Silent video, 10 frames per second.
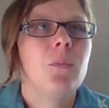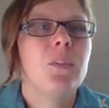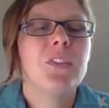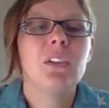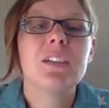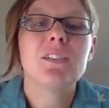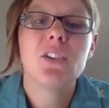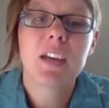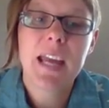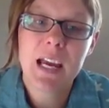that the
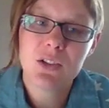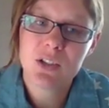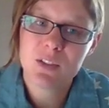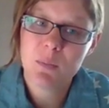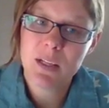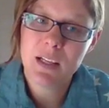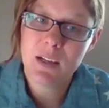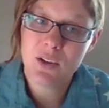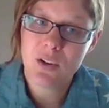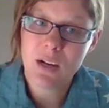listener can't just be an
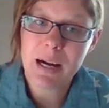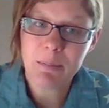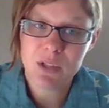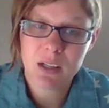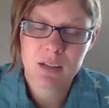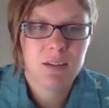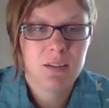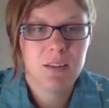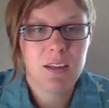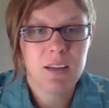inert object.
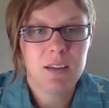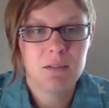The